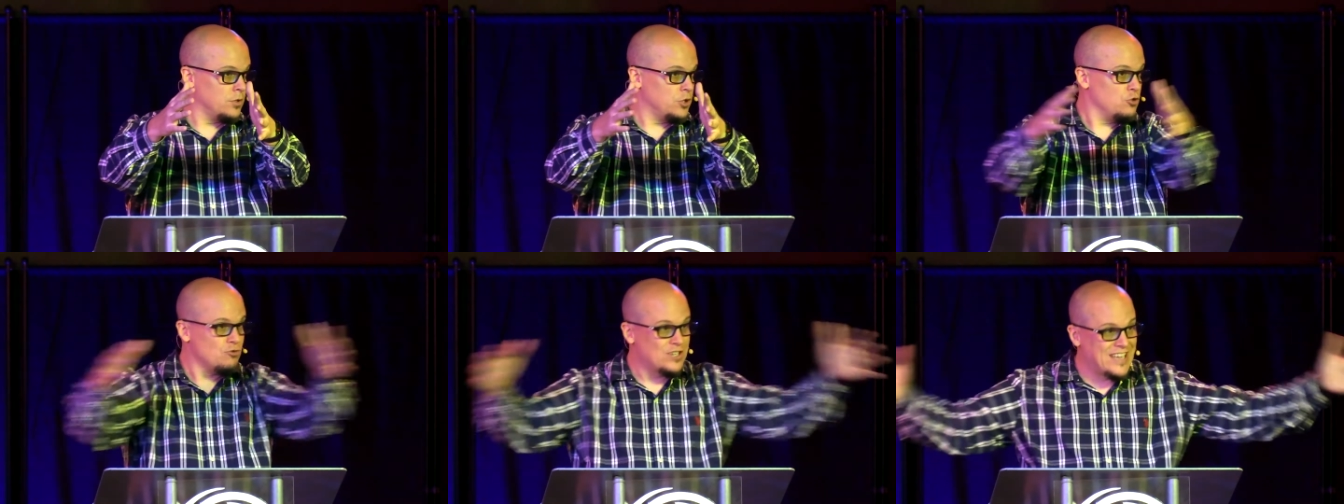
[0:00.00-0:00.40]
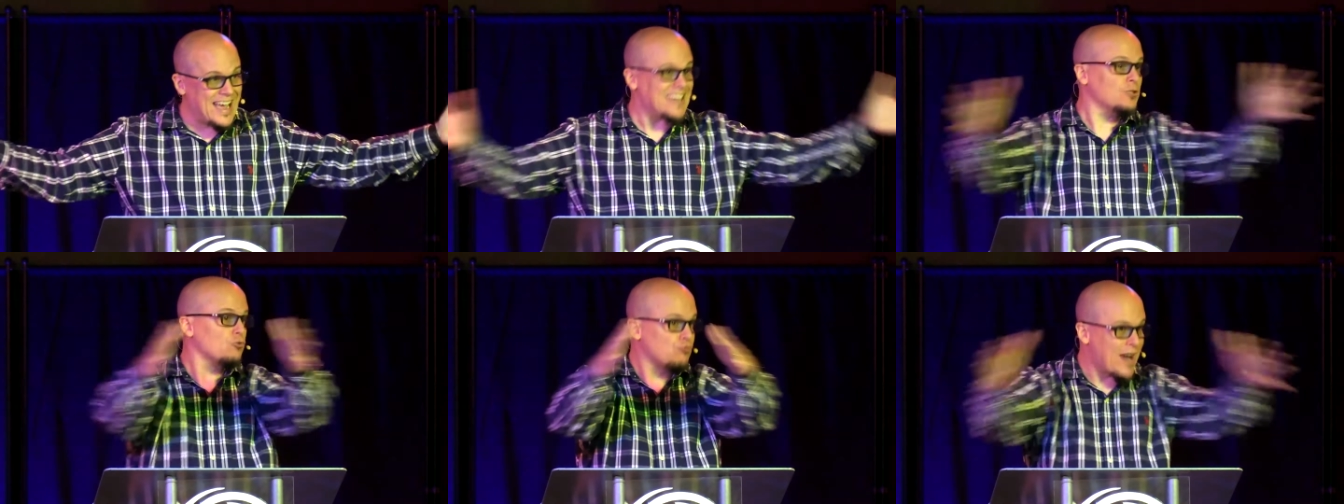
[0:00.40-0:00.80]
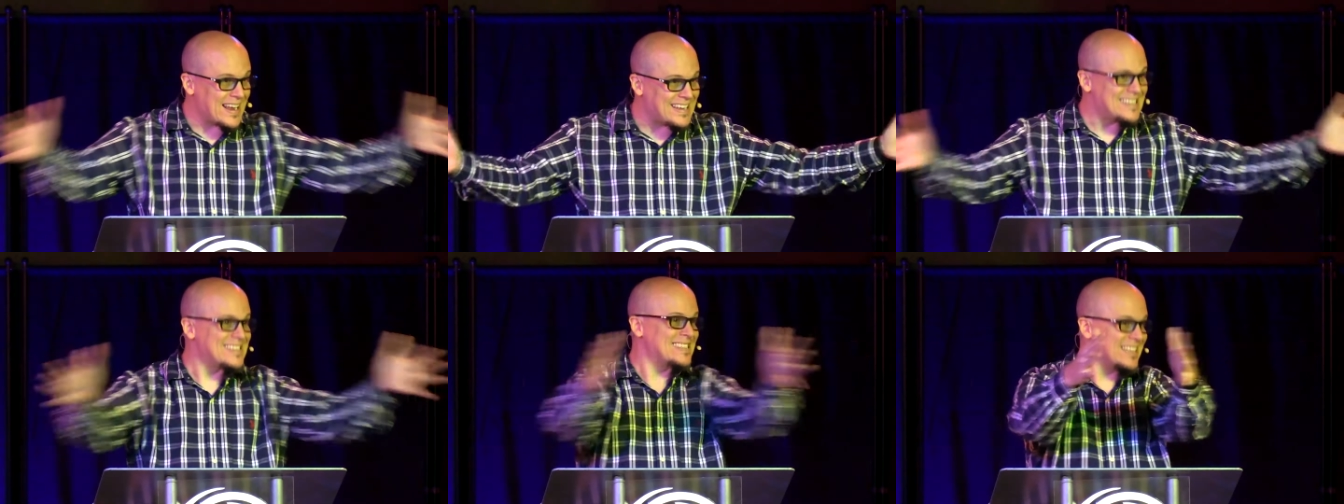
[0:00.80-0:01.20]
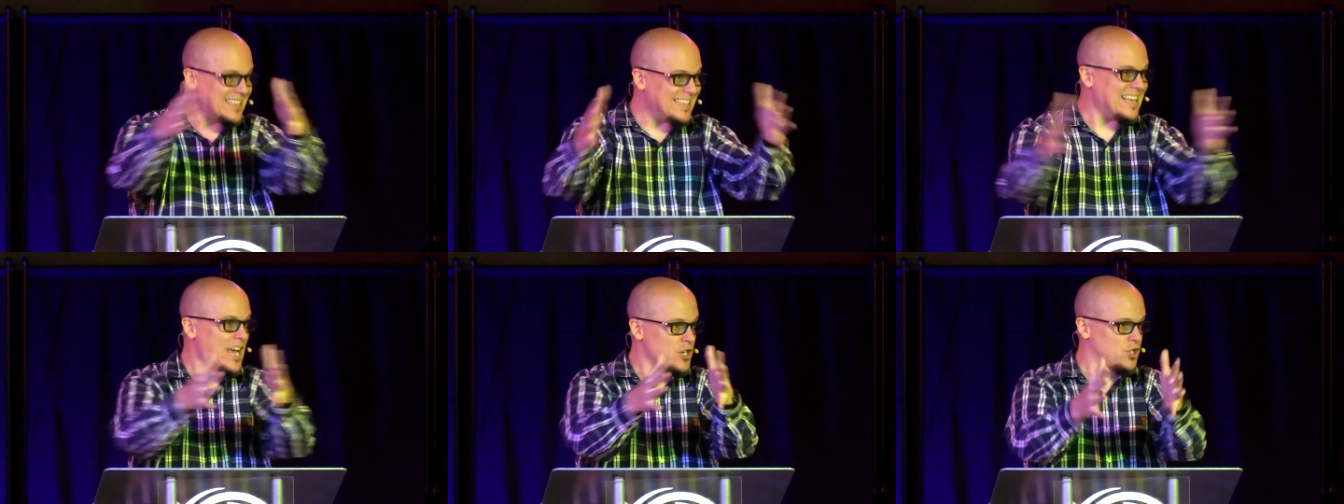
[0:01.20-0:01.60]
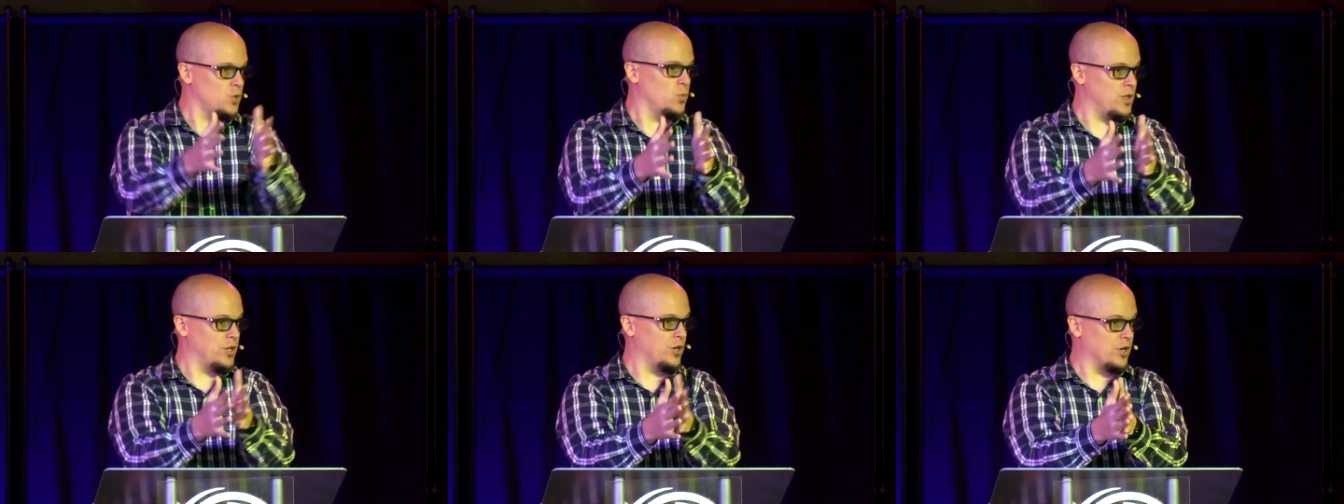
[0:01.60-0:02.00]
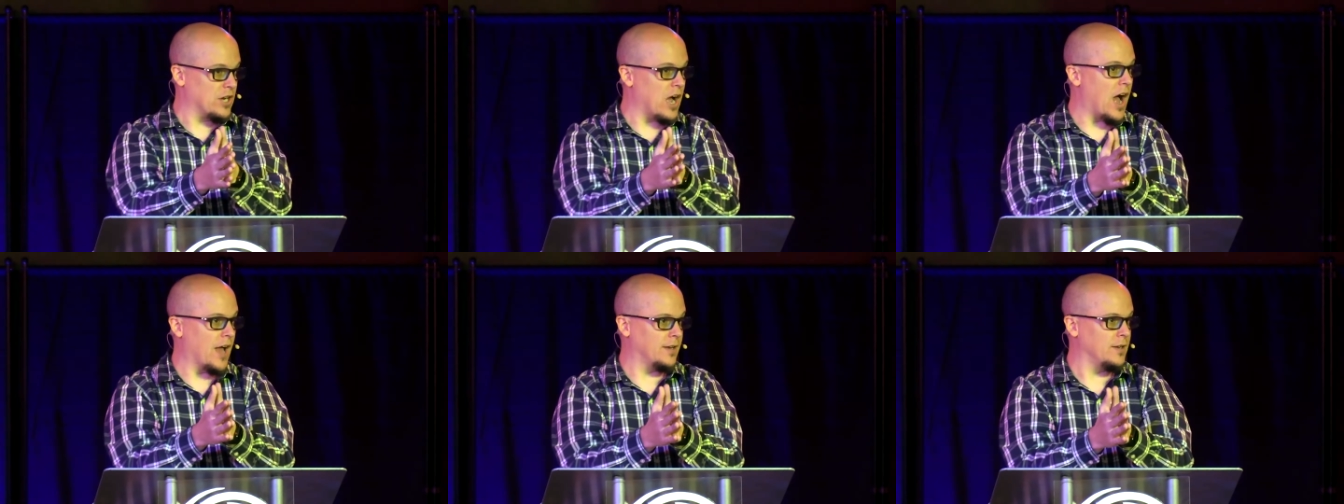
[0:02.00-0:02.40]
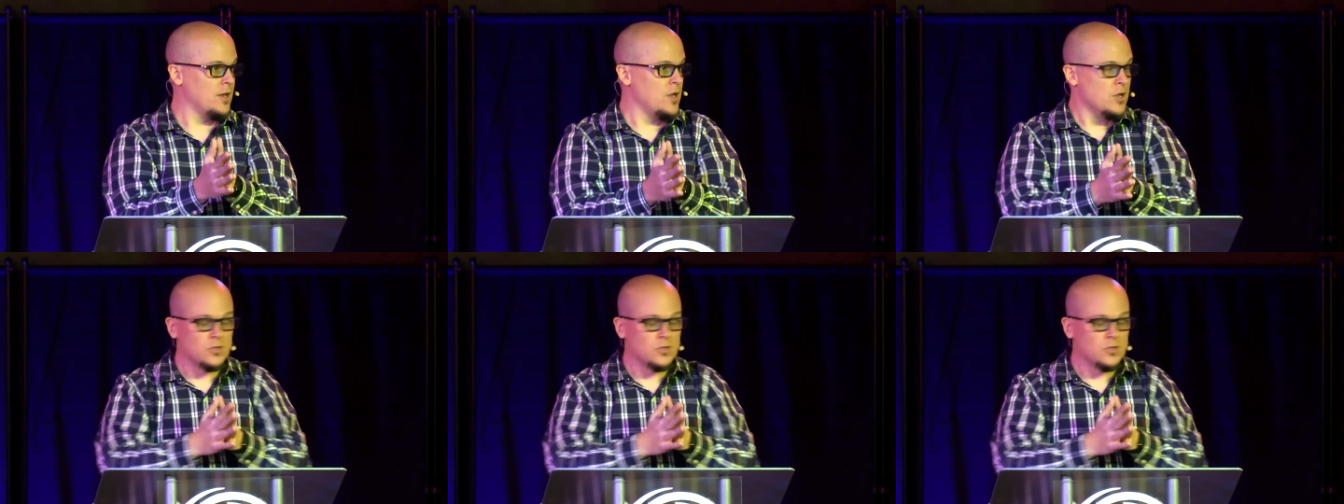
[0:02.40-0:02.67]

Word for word: You get reconciliation with your God.